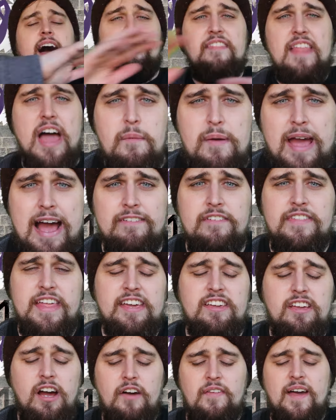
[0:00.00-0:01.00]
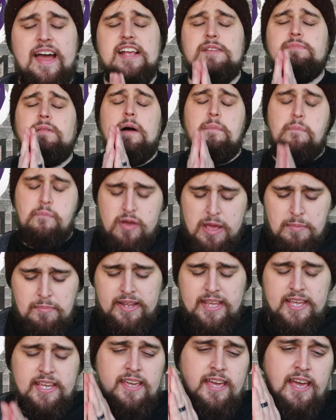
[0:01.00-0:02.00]
And there we have it, there you go. That is my
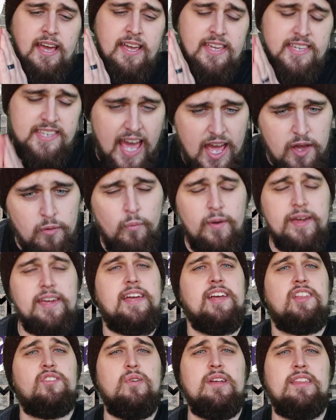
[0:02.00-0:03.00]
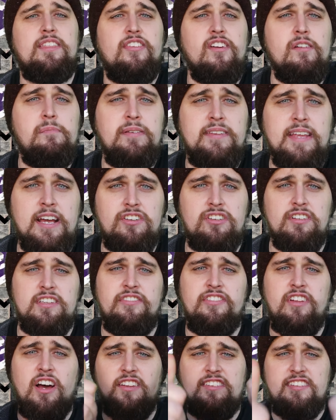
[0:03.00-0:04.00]
Premier League Game Week 23 predictions.
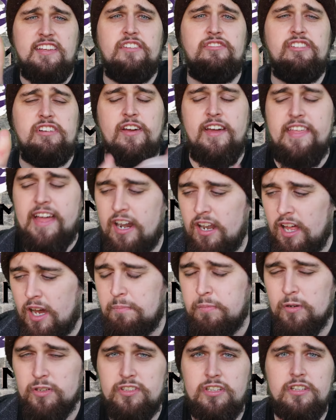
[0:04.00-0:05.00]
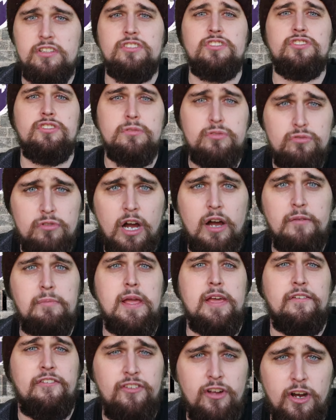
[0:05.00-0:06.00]
If you liked the video, hit that like button,
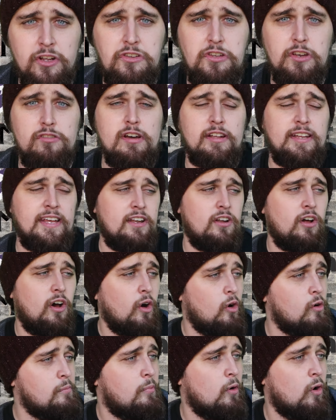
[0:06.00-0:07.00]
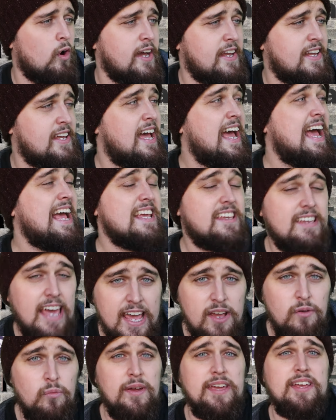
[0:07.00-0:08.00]
subscribe if not already, and oh boy,
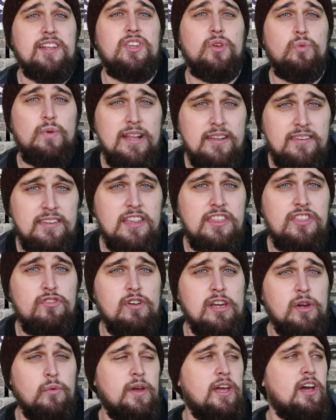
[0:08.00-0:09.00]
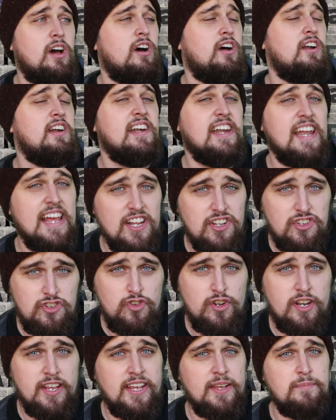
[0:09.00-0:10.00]
Game Week 23, we are
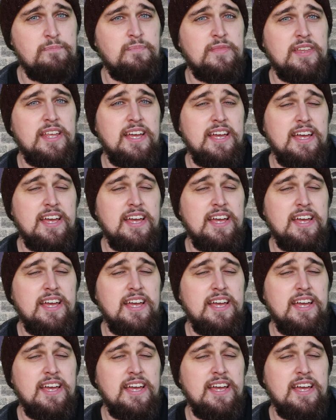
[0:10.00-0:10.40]
literally